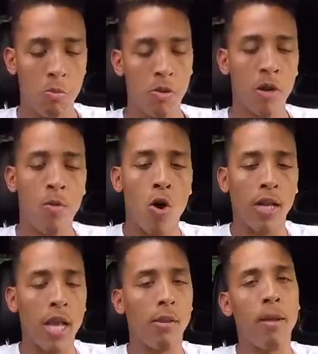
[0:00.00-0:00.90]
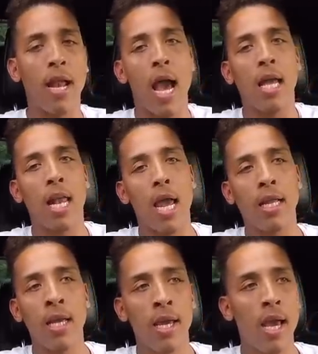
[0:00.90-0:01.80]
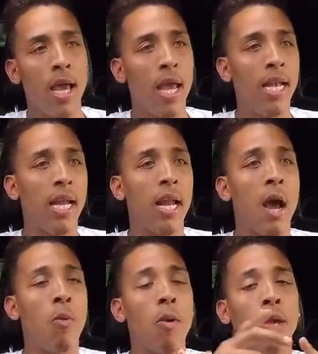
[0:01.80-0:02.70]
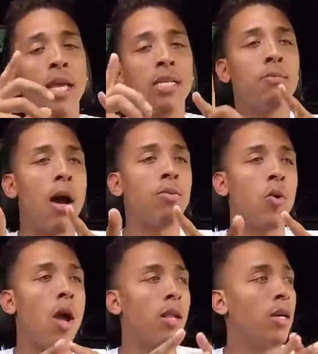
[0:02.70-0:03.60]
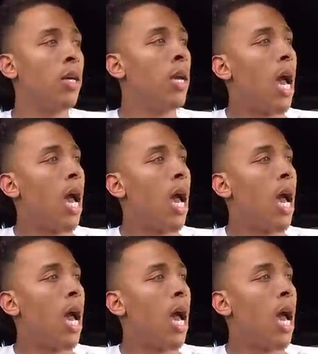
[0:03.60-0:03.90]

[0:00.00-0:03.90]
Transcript: put them all together, made a highlight. And then I went with his mom, Twyla.